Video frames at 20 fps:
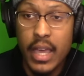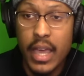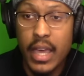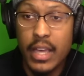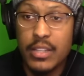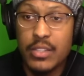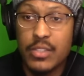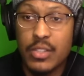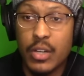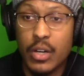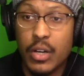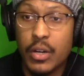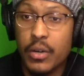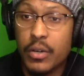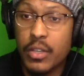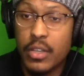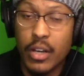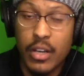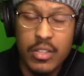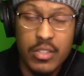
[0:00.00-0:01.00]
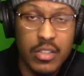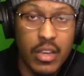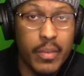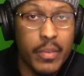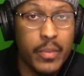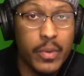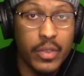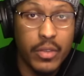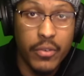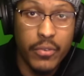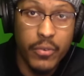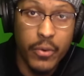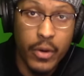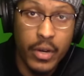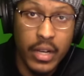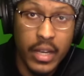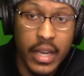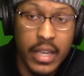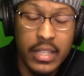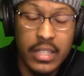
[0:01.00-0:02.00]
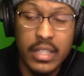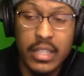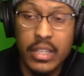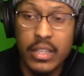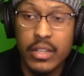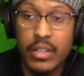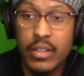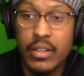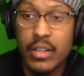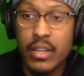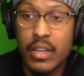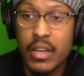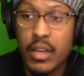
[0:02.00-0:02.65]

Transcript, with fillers: And so y'all saw me with the Fortnite deal.